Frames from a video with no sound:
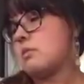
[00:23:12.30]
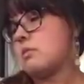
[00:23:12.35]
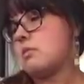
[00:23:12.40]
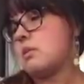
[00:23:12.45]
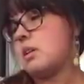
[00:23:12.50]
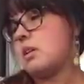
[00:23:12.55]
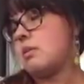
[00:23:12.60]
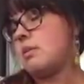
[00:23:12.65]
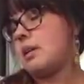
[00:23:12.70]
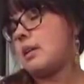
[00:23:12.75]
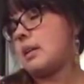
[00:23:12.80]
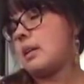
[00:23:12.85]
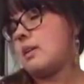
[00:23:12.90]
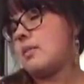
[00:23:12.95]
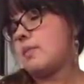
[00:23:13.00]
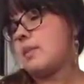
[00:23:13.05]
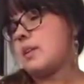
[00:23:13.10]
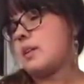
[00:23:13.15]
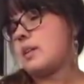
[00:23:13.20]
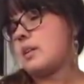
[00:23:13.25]
No, I
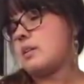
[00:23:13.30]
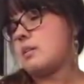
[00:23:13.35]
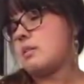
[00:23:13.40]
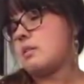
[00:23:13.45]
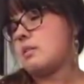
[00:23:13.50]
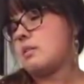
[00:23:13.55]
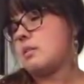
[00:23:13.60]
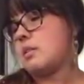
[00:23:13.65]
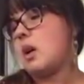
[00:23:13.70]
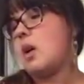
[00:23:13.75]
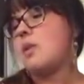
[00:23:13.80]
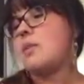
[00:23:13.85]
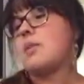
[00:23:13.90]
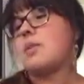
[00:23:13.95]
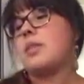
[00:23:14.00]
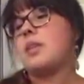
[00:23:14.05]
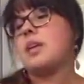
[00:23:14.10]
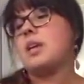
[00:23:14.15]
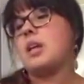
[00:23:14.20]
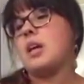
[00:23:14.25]
can't find it. Oh,
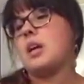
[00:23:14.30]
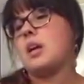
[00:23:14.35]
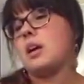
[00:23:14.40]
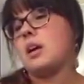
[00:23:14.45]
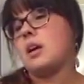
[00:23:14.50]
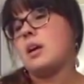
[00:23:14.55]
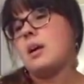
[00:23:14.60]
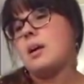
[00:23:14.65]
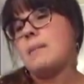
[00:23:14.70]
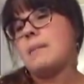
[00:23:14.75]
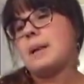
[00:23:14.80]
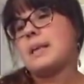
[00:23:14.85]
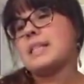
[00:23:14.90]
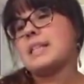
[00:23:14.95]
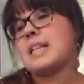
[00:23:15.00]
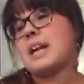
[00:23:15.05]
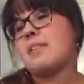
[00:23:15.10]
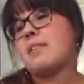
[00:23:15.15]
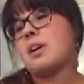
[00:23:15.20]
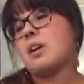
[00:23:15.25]
The Year by
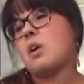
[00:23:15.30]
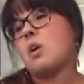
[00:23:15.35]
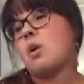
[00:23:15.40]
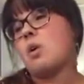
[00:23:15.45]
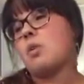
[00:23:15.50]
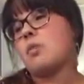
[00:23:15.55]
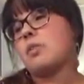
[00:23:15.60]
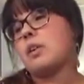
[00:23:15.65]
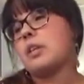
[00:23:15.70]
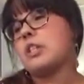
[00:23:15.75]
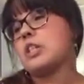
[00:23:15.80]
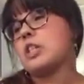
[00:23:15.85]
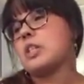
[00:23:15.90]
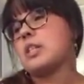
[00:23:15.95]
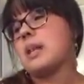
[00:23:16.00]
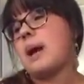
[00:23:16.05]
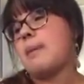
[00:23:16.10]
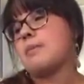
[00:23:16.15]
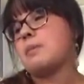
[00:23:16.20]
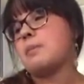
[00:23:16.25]
Sarah Coleridge,
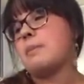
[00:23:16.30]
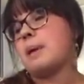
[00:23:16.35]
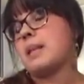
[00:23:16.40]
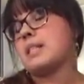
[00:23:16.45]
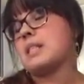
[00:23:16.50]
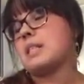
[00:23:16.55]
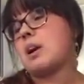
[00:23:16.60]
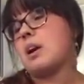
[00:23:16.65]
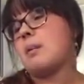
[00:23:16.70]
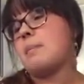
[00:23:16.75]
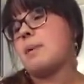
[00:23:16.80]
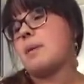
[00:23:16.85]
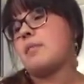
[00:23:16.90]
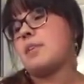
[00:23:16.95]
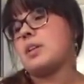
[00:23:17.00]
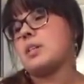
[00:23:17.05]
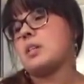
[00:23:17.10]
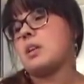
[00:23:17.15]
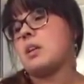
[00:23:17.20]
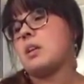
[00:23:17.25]
adapted by Sarah
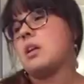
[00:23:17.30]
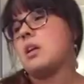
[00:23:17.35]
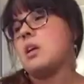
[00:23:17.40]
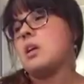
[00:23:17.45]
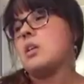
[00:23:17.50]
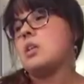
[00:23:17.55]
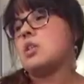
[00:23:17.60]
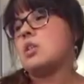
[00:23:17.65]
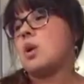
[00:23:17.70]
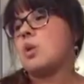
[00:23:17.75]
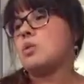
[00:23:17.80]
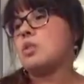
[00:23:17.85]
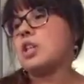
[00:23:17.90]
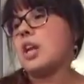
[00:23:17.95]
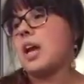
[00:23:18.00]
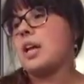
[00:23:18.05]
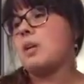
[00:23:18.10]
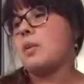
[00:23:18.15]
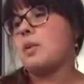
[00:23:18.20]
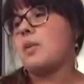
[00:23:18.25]
Buffington. So
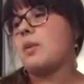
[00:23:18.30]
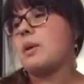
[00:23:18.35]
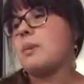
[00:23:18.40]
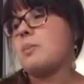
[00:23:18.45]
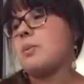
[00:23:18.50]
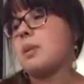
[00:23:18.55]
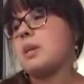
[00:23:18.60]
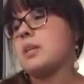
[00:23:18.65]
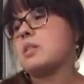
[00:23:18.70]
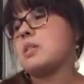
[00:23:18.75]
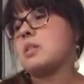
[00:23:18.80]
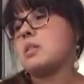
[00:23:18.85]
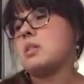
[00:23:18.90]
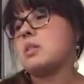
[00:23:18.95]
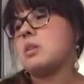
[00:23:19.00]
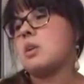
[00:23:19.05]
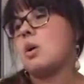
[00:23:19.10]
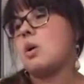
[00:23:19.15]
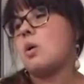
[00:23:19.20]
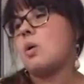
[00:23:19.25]
January brings the
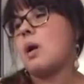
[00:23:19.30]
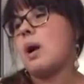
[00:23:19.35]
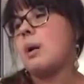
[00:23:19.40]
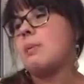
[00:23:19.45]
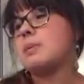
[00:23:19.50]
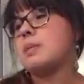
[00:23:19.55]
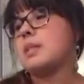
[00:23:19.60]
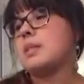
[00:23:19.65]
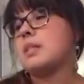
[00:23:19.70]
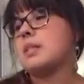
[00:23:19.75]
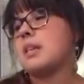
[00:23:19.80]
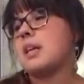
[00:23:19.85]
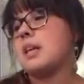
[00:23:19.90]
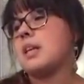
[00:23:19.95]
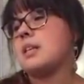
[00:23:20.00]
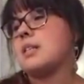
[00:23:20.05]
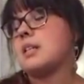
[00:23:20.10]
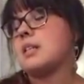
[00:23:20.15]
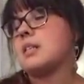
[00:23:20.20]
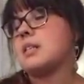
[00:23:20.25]
snow, helps the
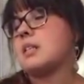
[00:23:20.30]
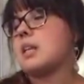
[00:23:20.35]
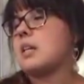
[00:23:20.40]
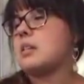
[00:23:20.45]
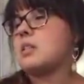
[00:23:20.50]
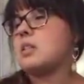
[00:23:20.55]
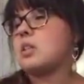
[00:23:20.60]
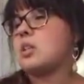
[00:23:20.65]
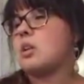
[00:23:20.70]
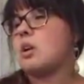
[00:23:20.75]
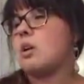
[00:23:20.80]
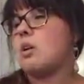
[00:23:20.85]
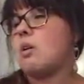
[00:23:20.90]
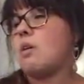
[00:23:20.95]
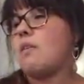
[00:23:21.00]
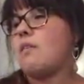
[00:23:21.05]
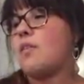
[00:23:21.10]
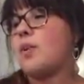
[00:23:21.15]
skis and sleds to go.